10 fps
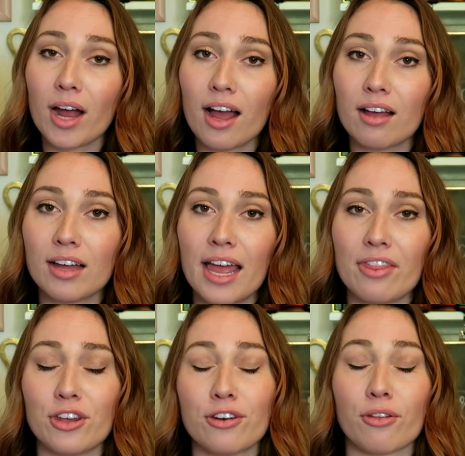well,
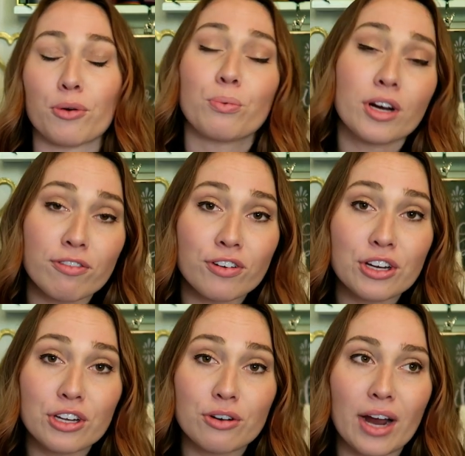that you know they'll work
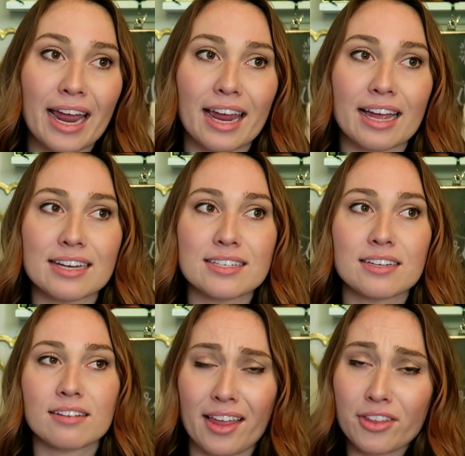for you,
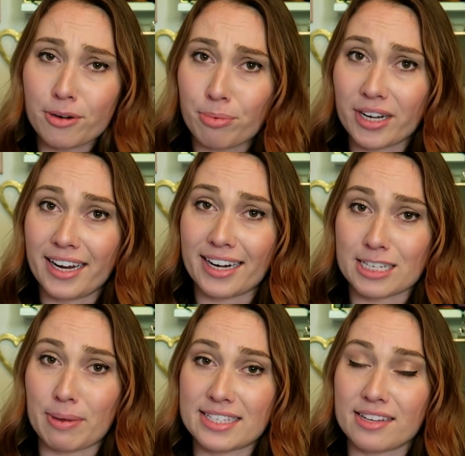and and that are pretty
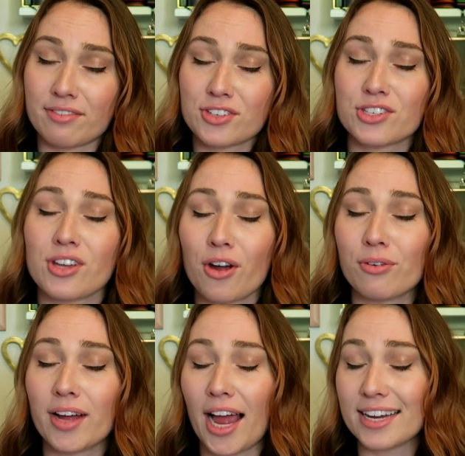inexpensive.
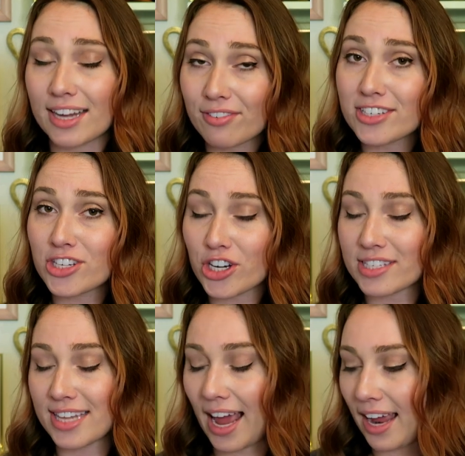So I definitely
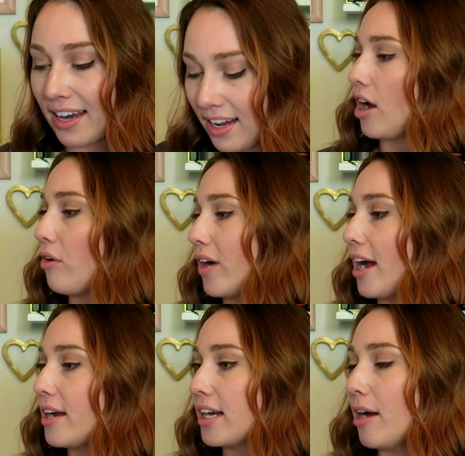suggest that. All
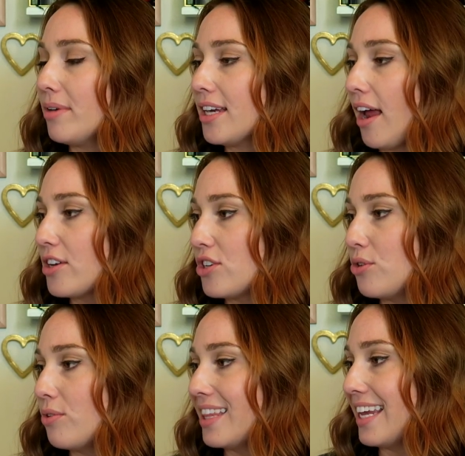right, coming
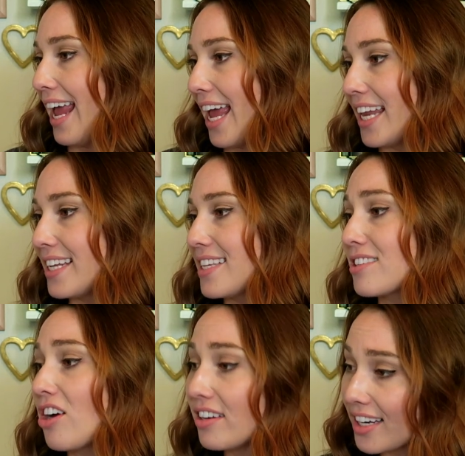to the end, it
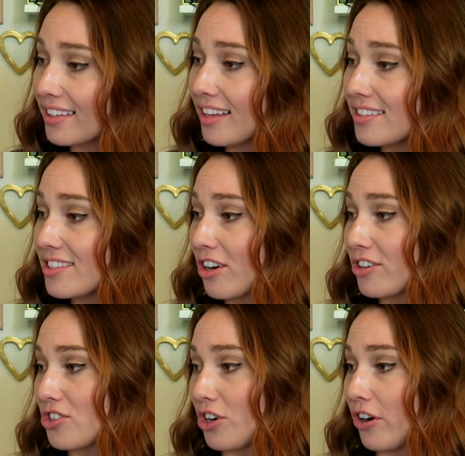says contact lenses
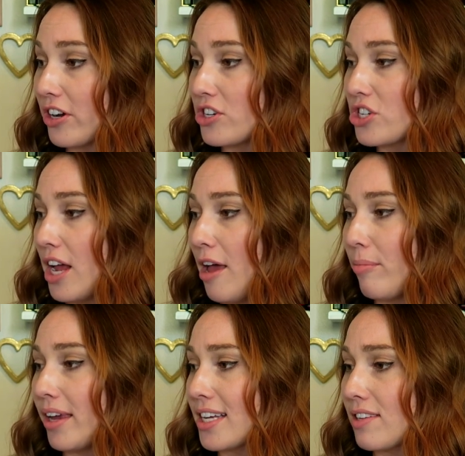are discouraged
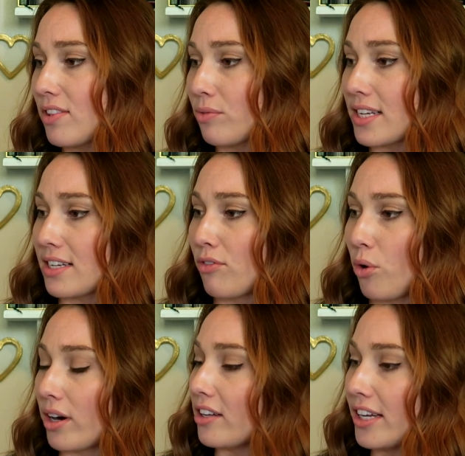because of the risk of
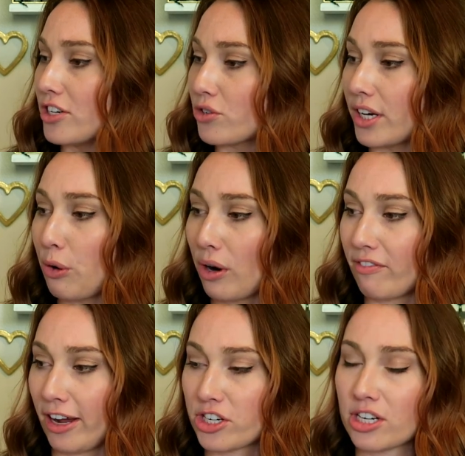corneal injury or
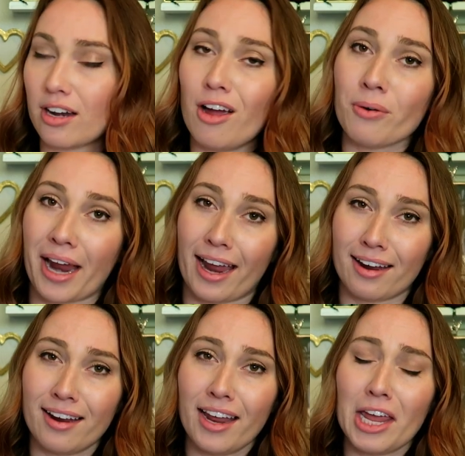infection. Okay,
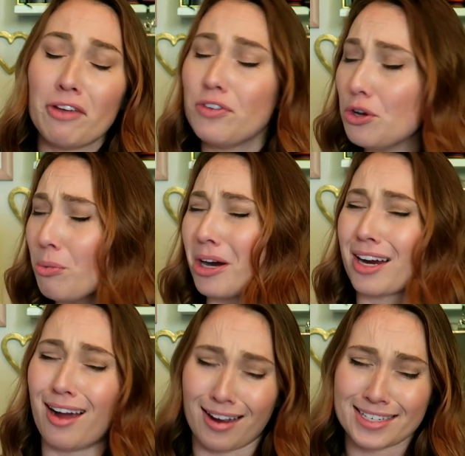if you
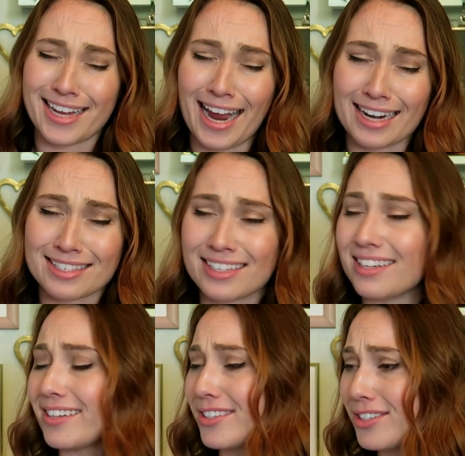wear contacts,
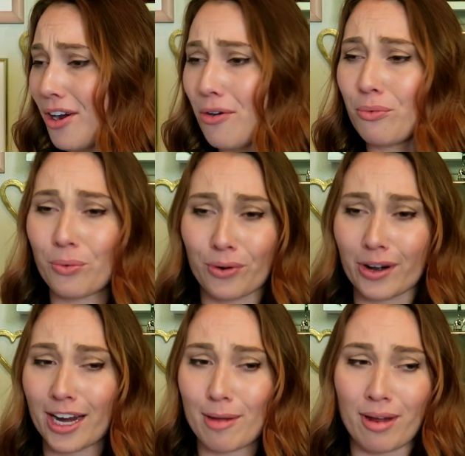don't
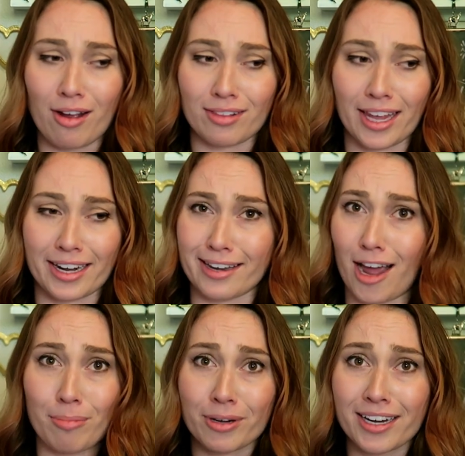worry about like
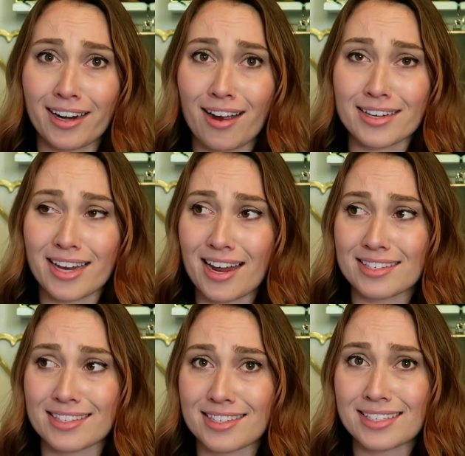not bringing
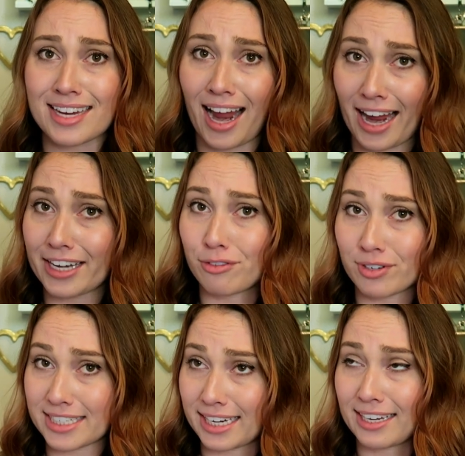contacts. This is kind
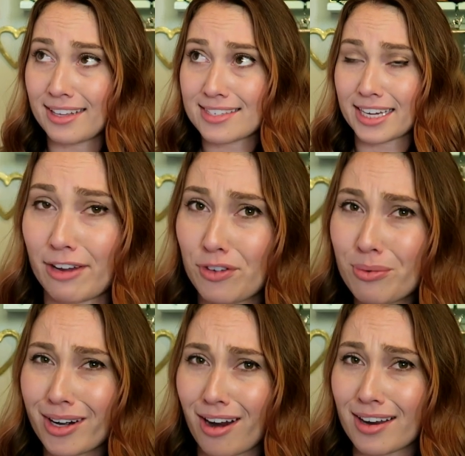of ridiculous. Like if
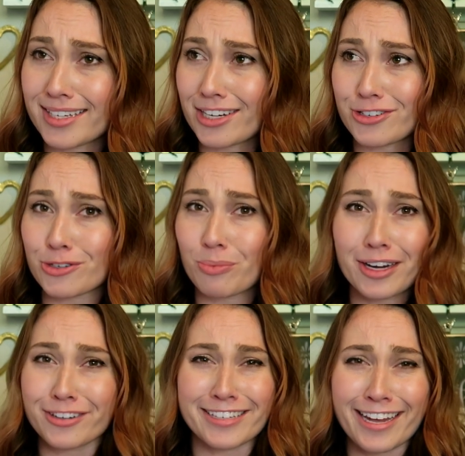you wear contacts, just
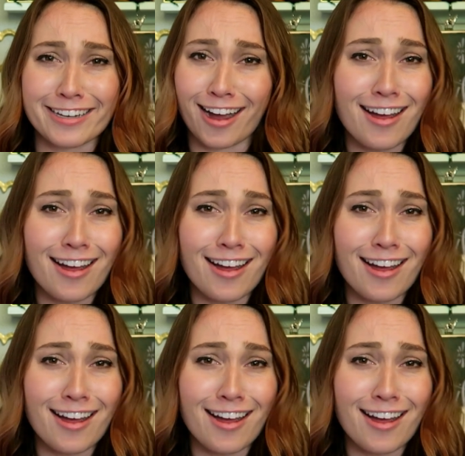wear your dang